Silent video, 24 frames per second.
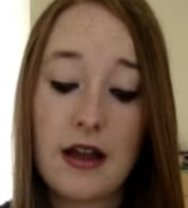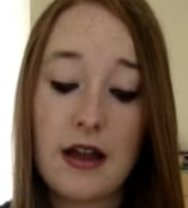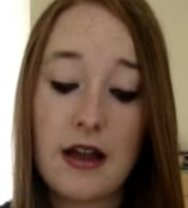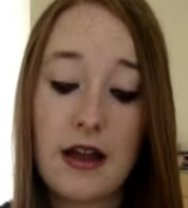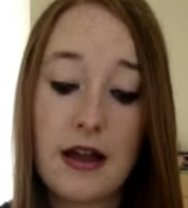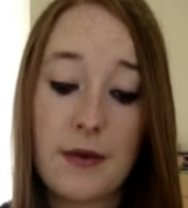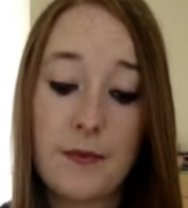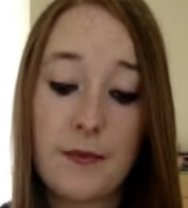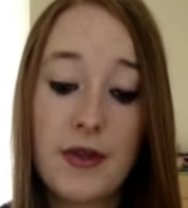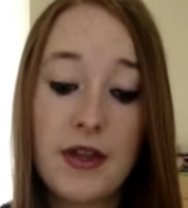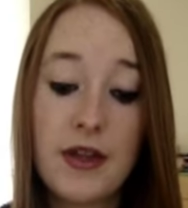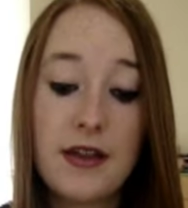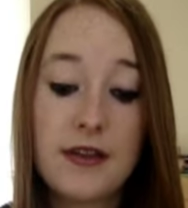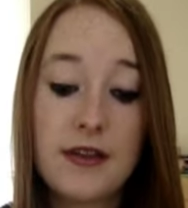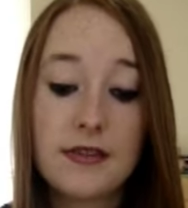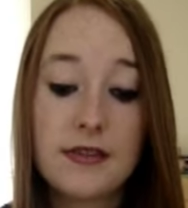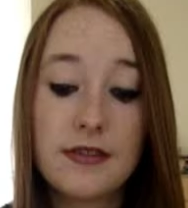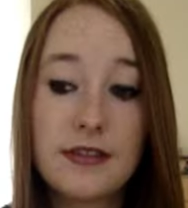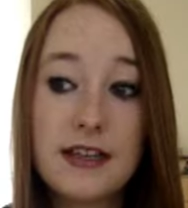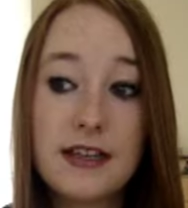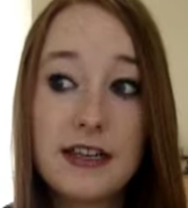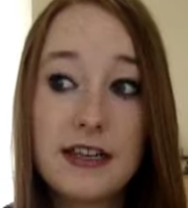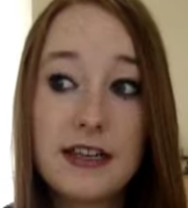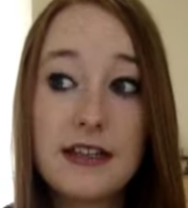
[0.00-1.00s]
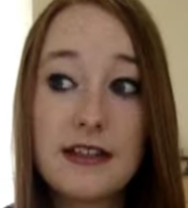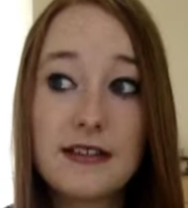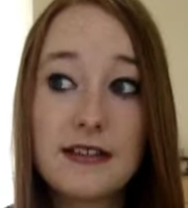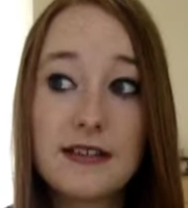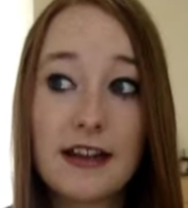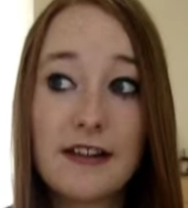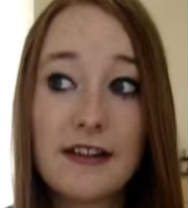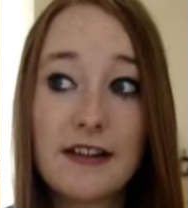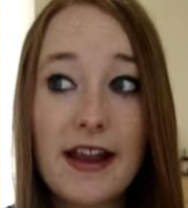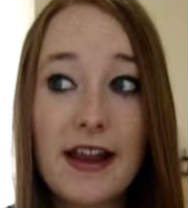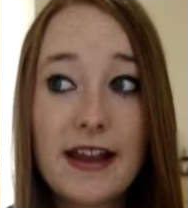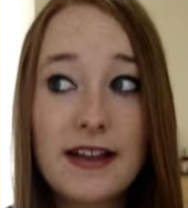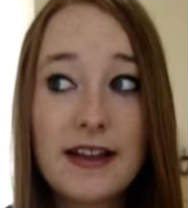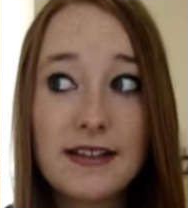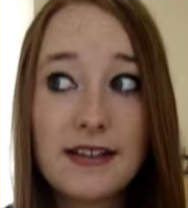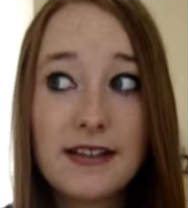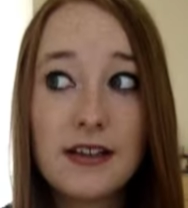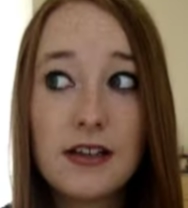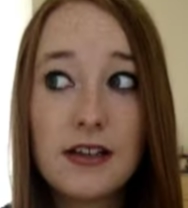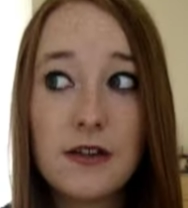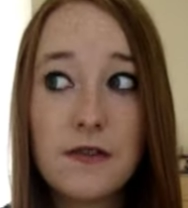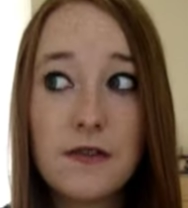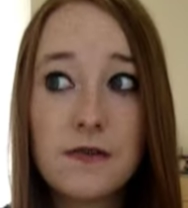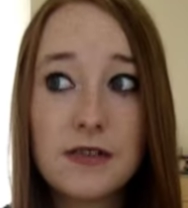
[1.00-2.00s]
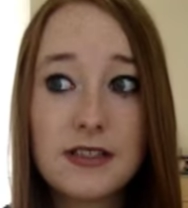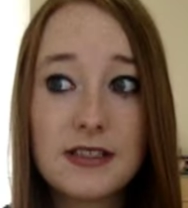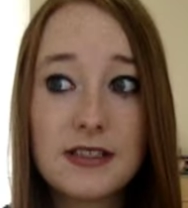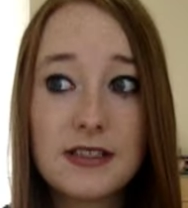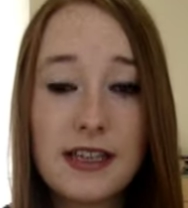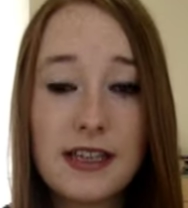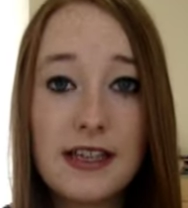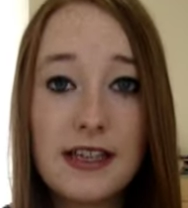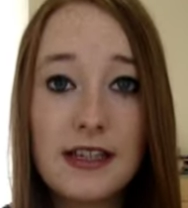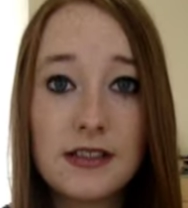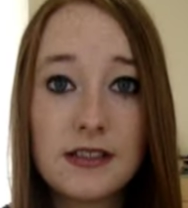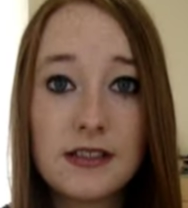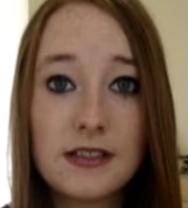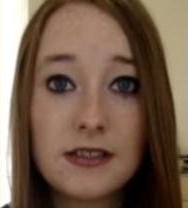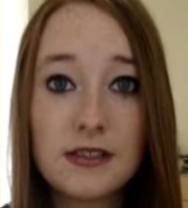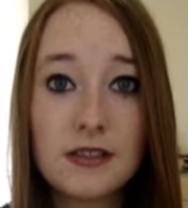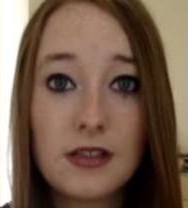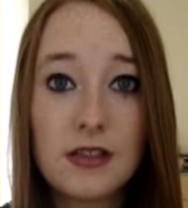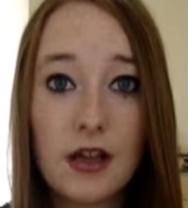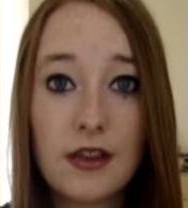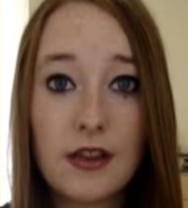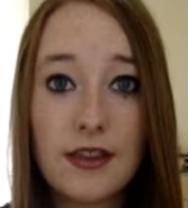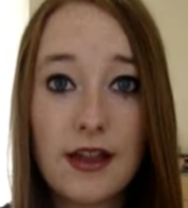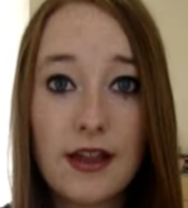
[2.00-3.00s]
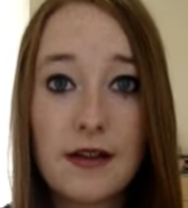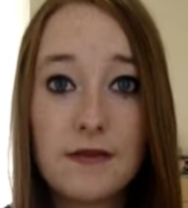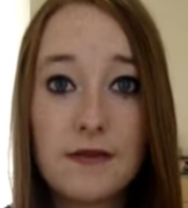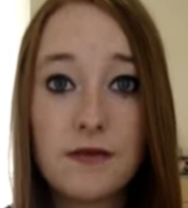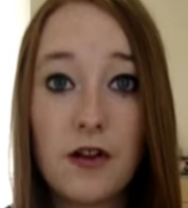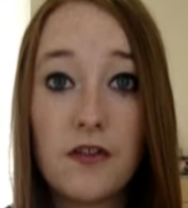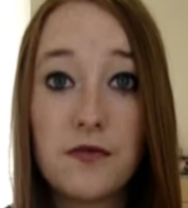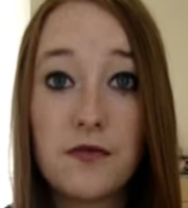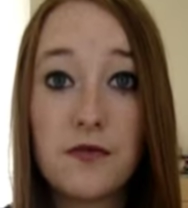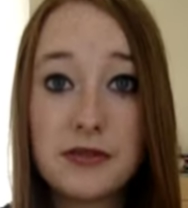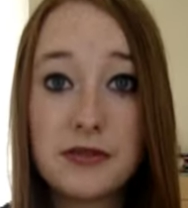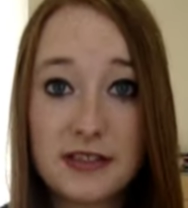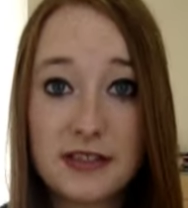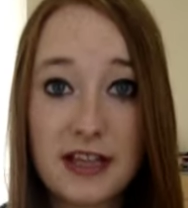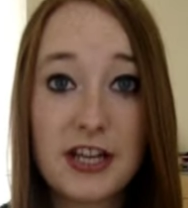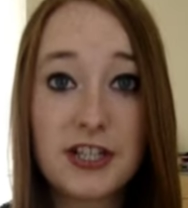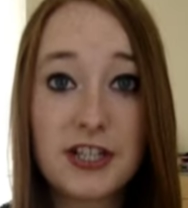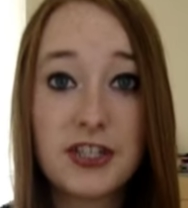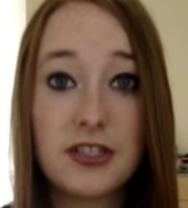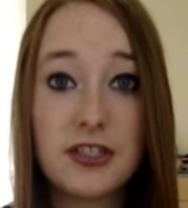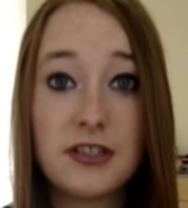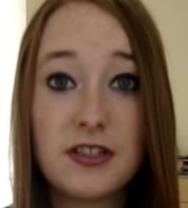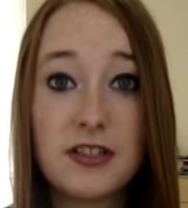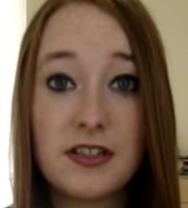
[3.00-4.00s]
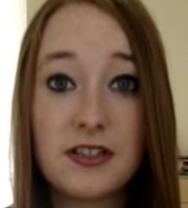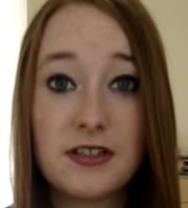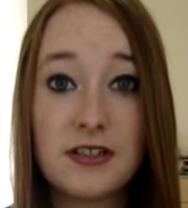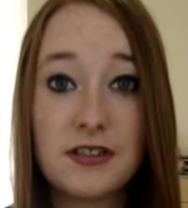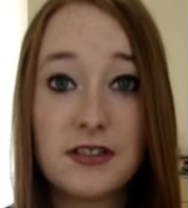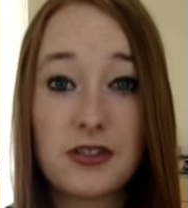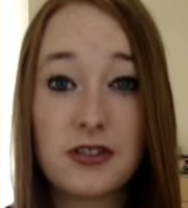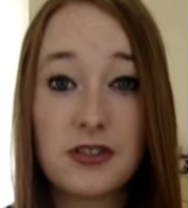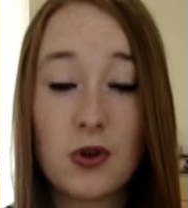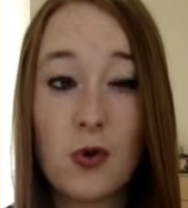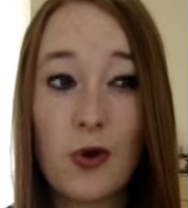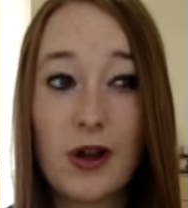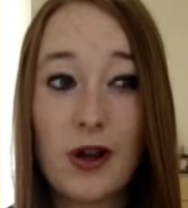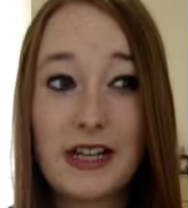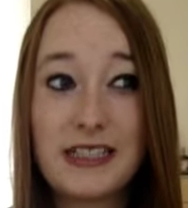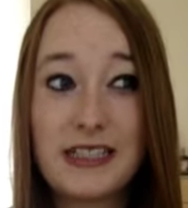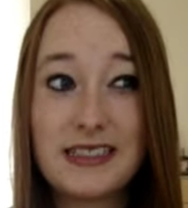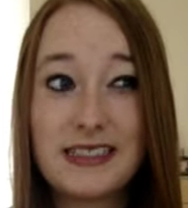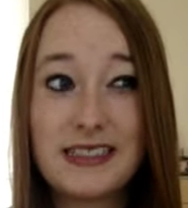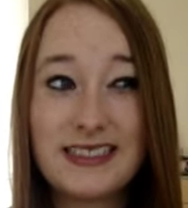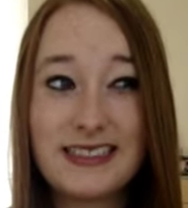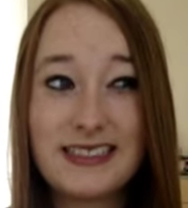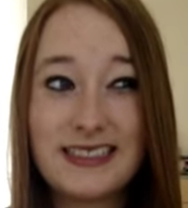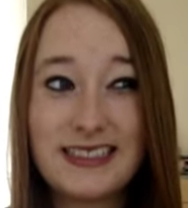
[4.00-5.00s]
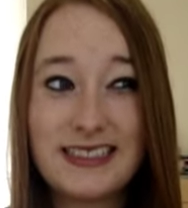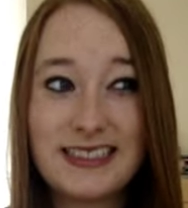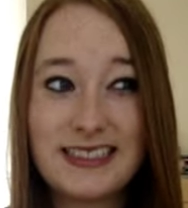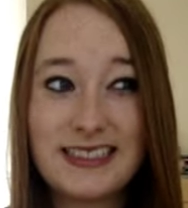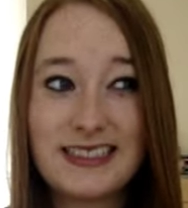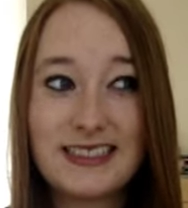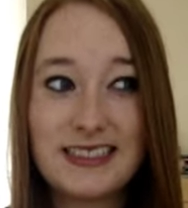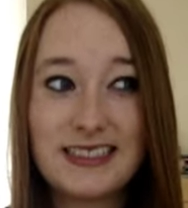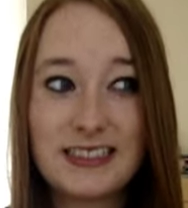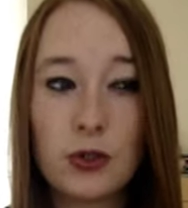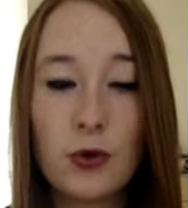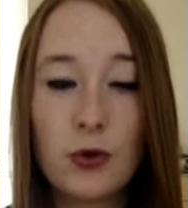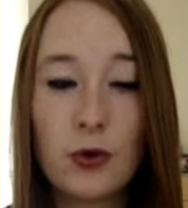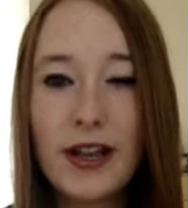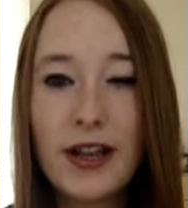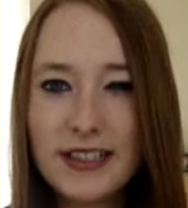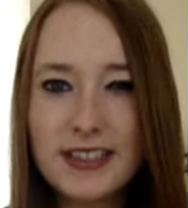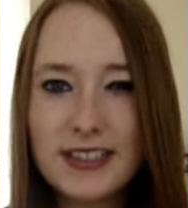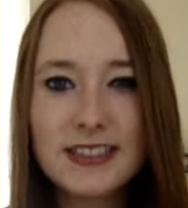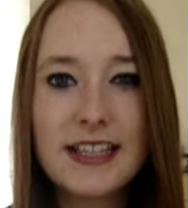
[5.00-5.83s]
Um, the directing of the scenes that involve possession and quite quite